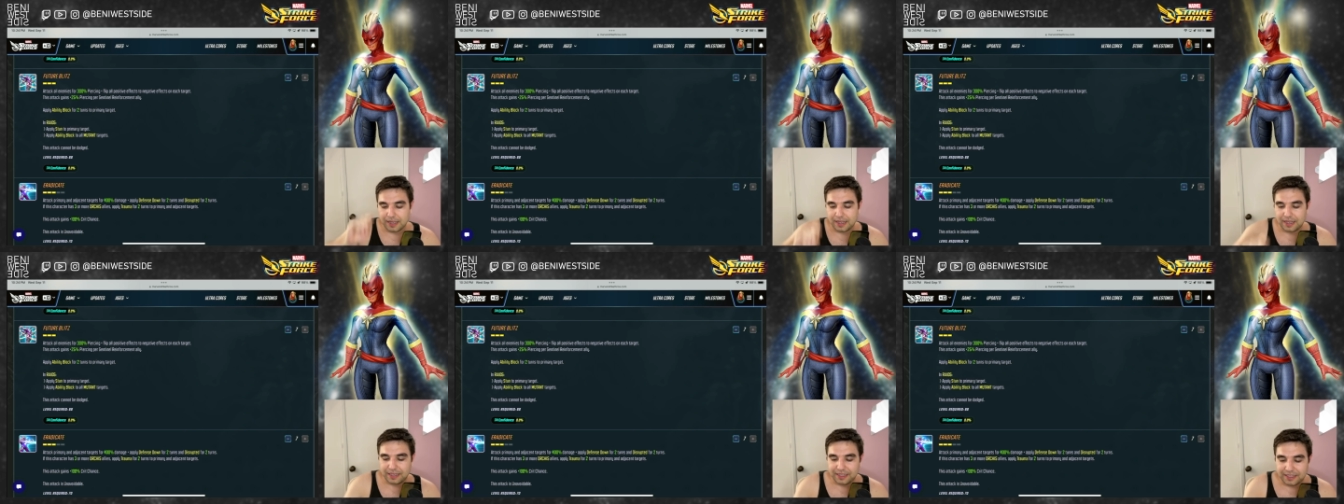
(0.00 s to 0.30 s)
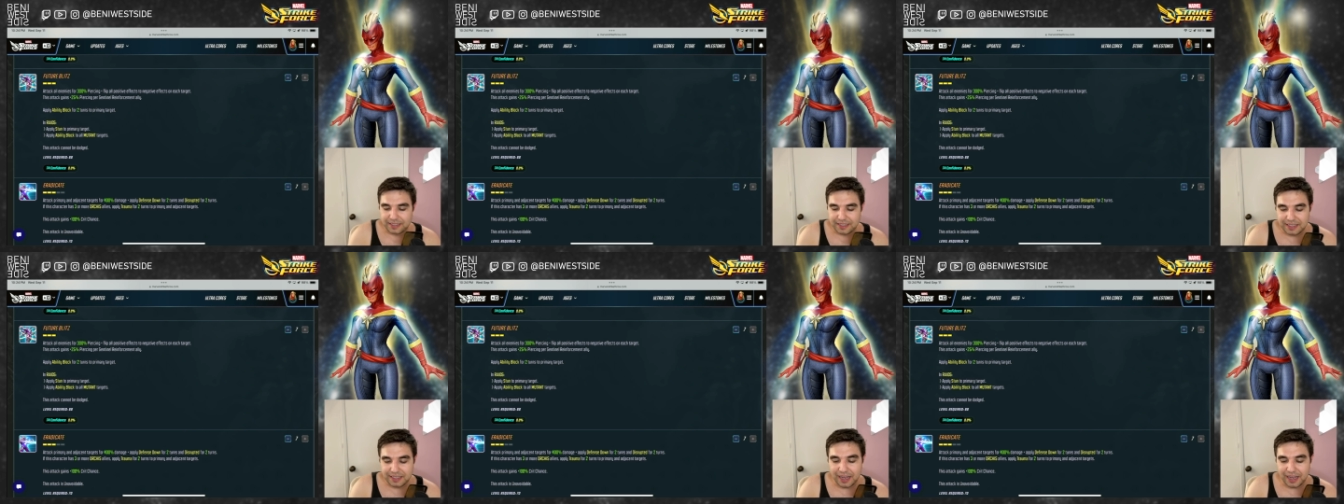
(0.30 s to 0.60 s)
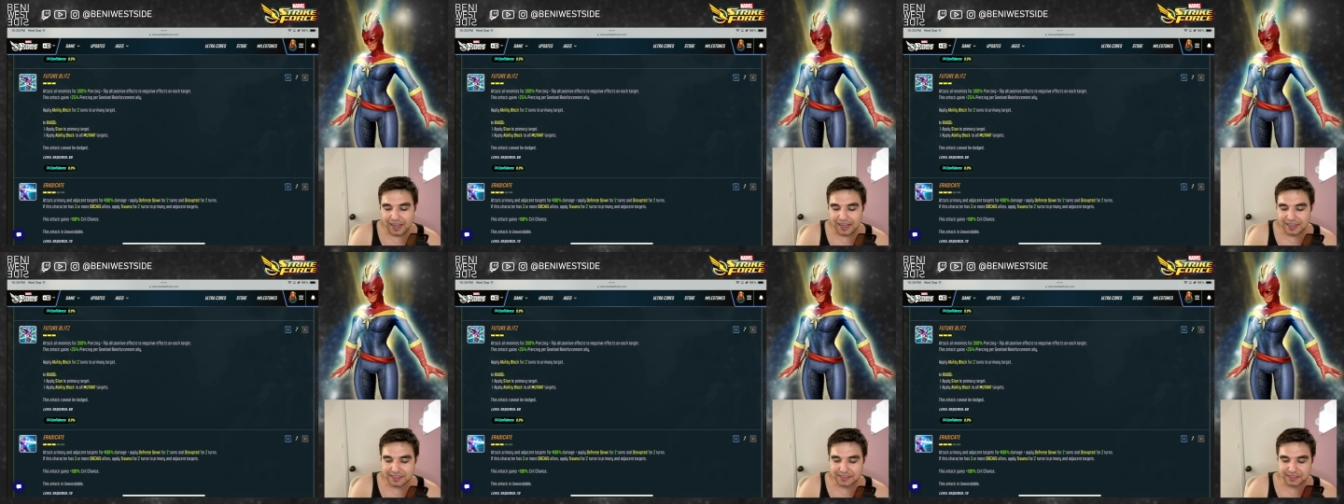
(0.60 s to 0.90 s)
He
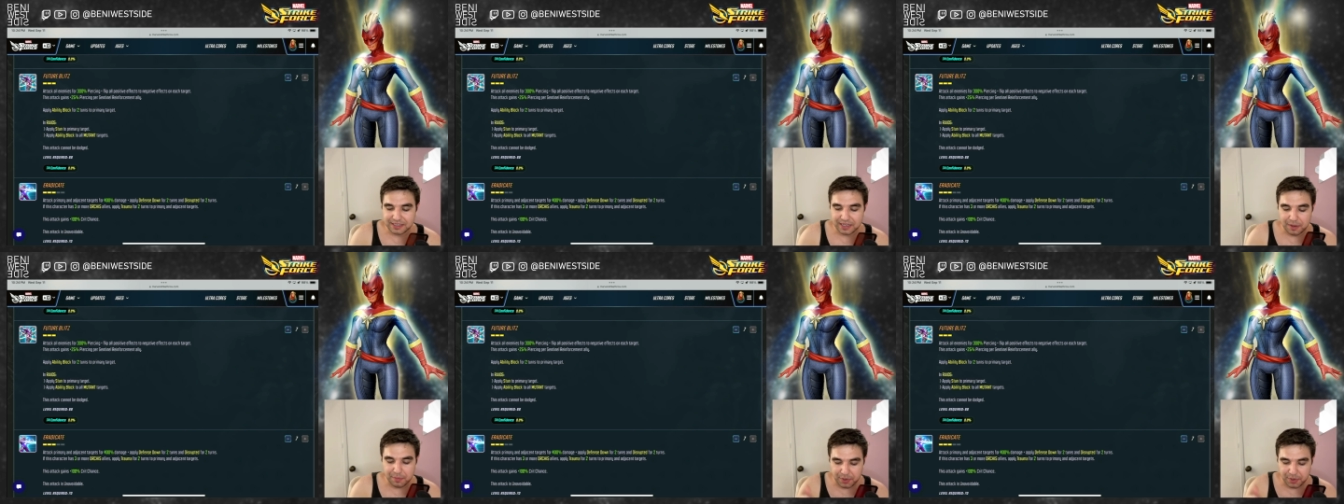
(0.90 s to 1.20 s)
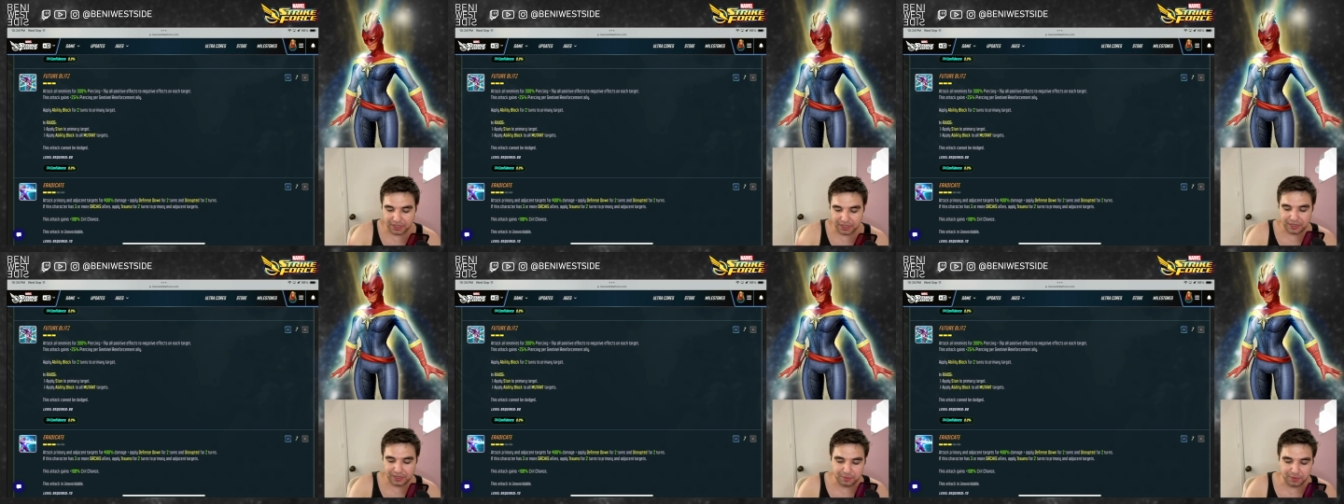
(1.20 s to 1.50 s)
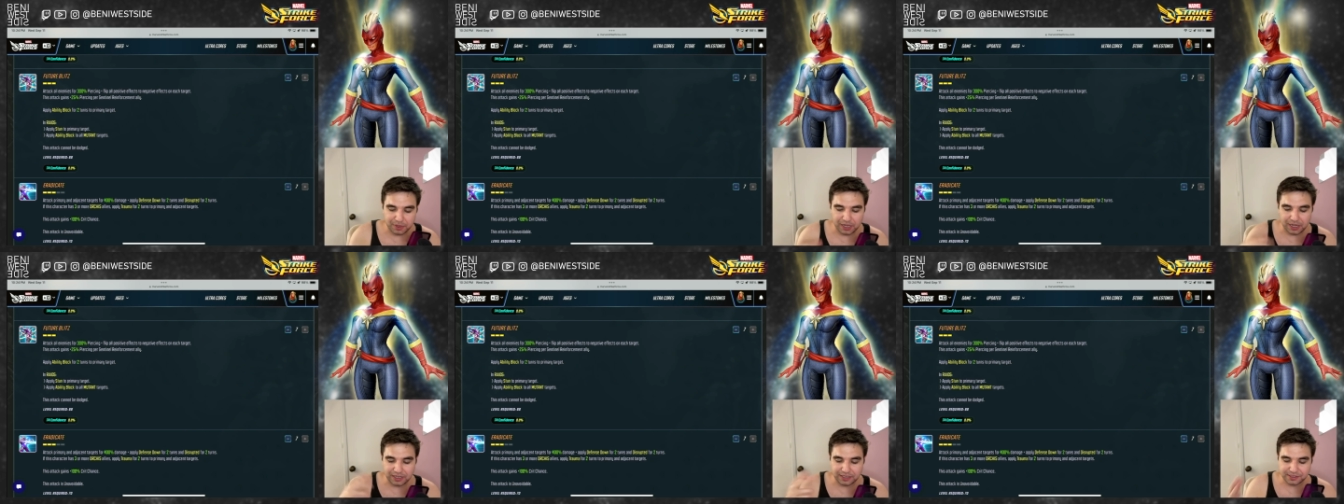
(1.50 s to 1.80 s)
has ability
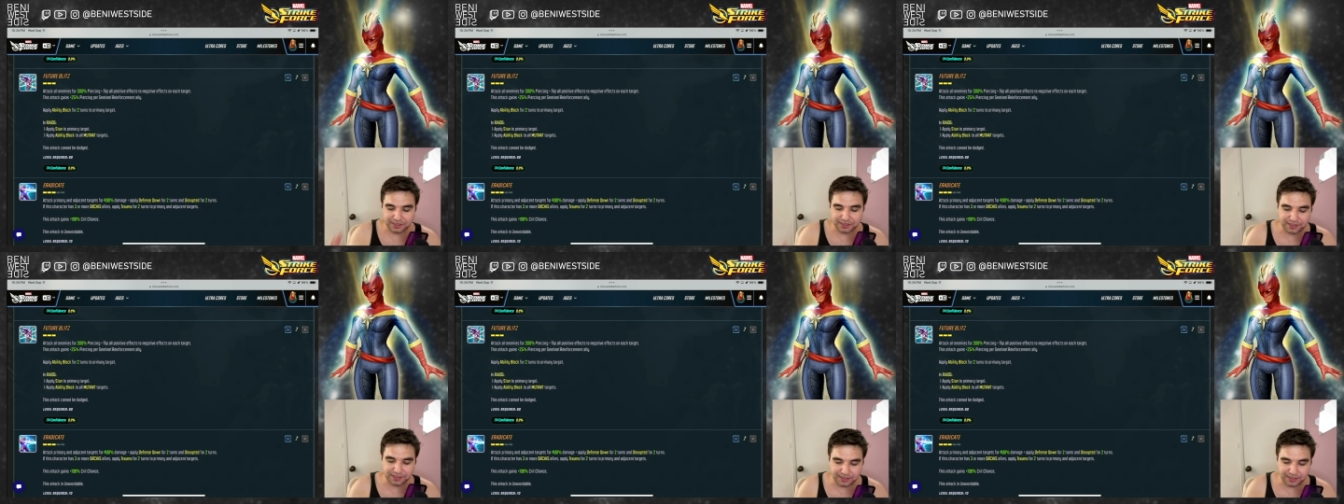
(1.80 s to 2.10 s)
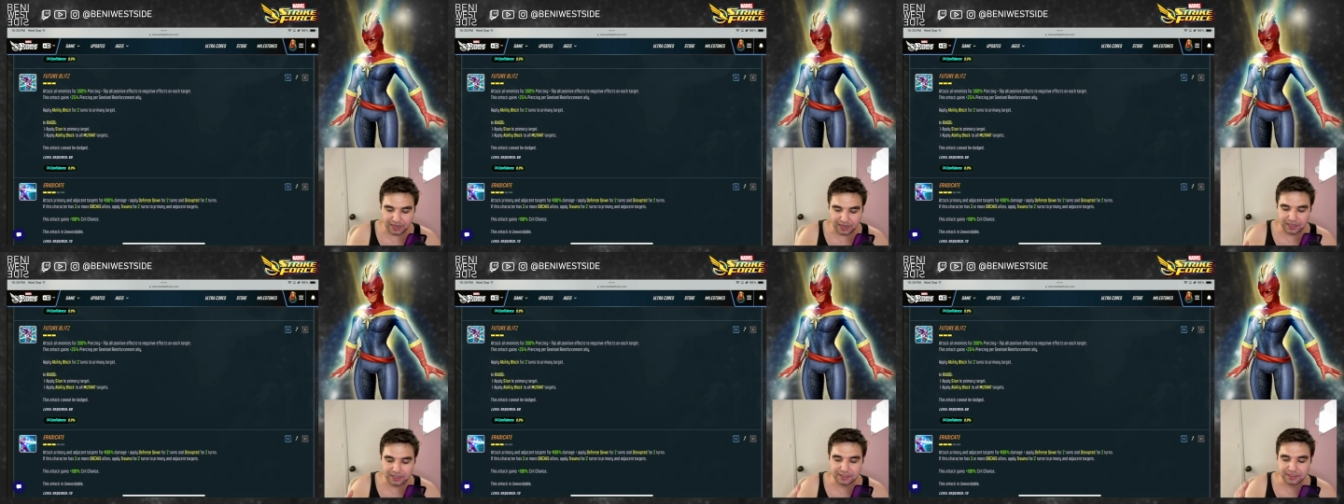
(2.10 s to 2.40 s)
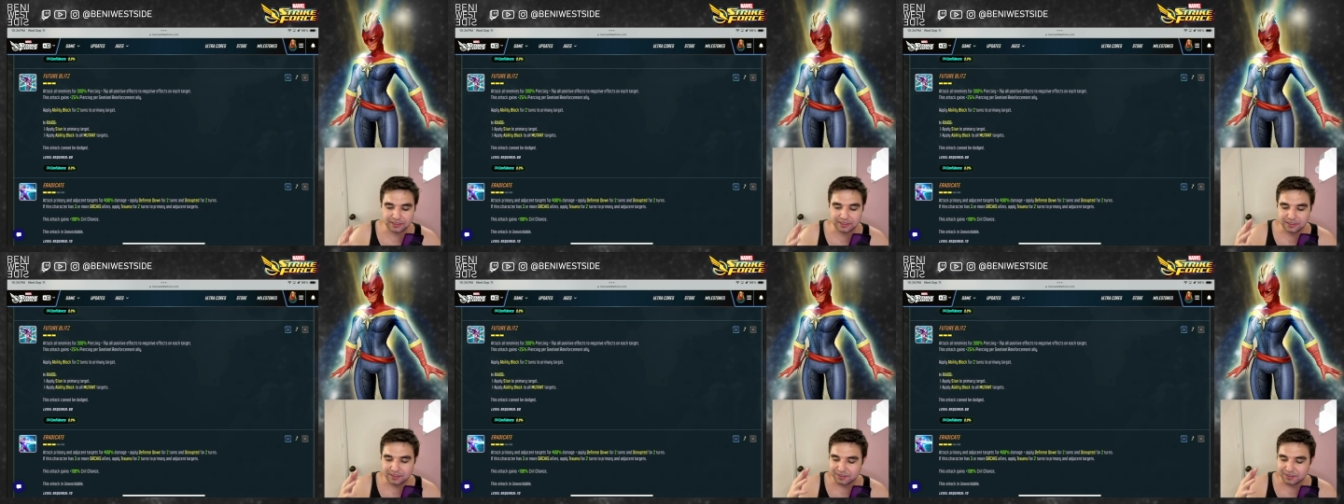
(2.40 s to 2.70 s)
blocks,
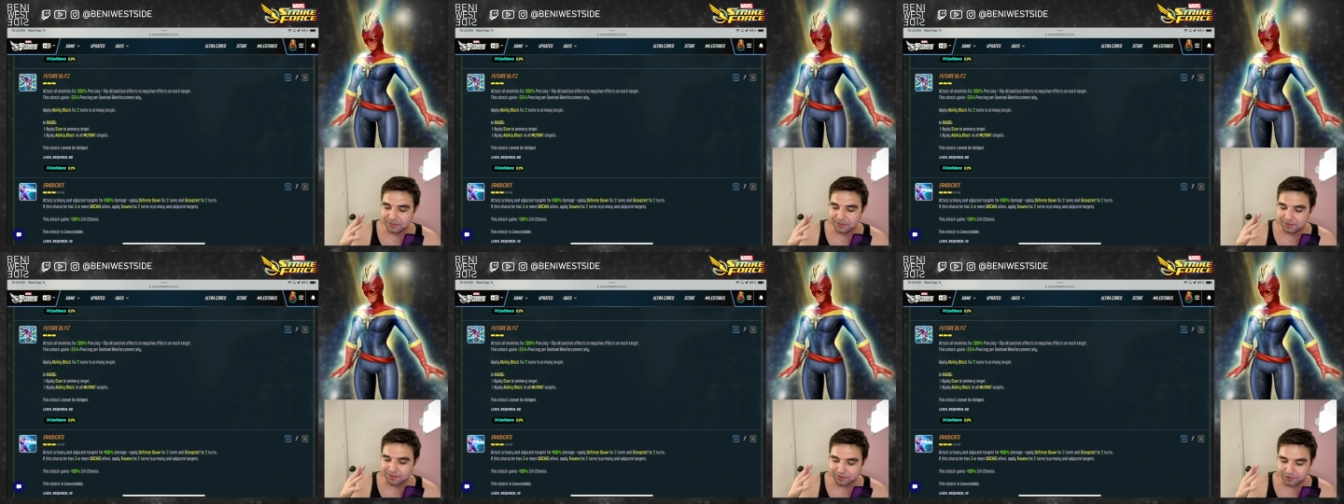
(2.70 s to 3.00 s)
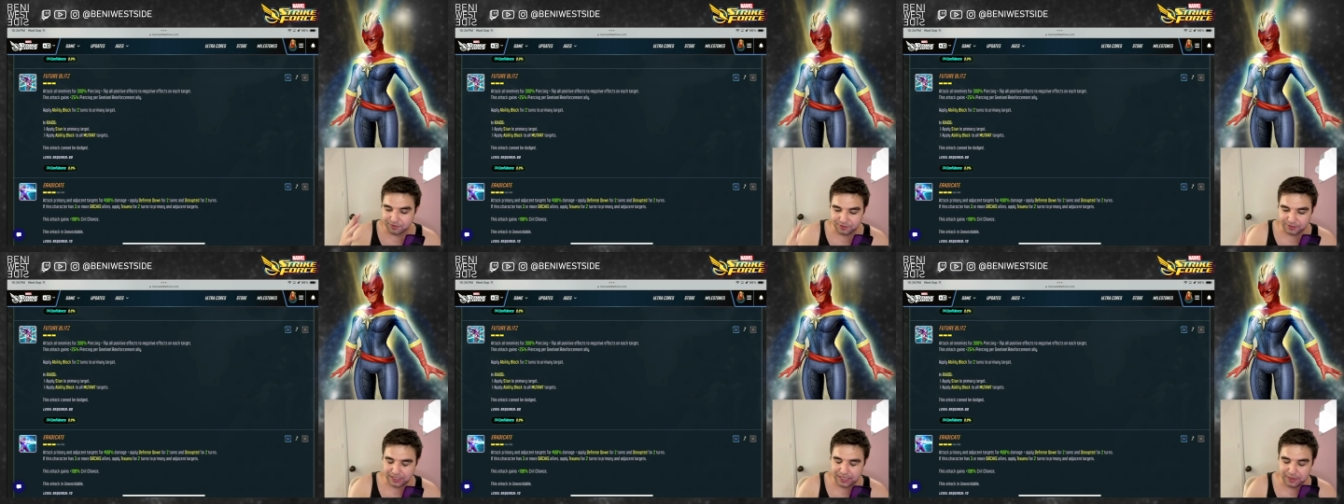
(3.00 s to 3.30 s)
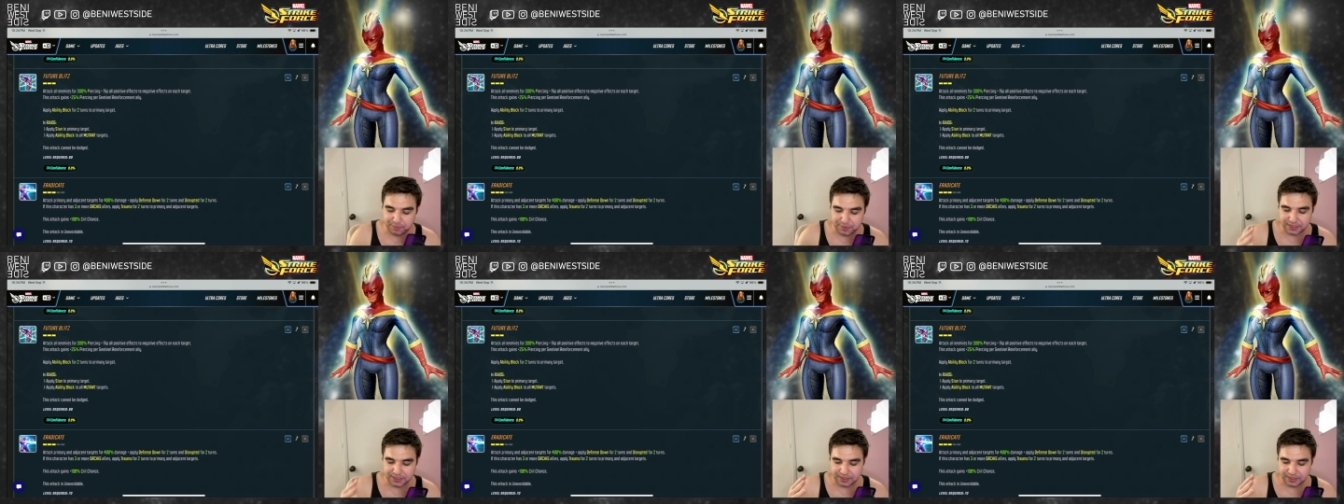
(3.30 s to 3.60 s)
stun,
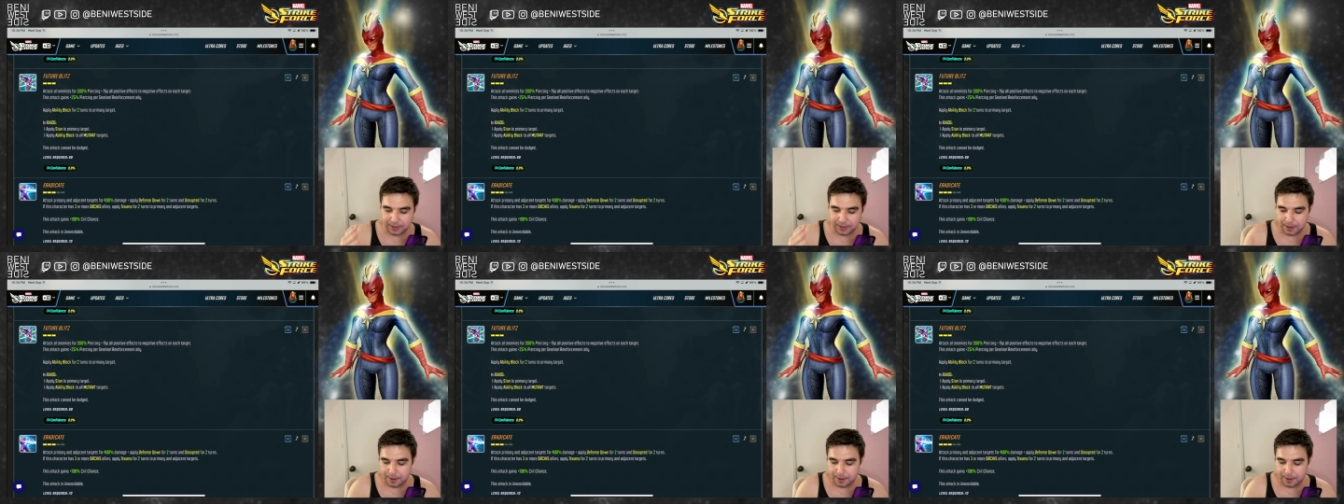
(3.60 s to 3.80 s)
flips,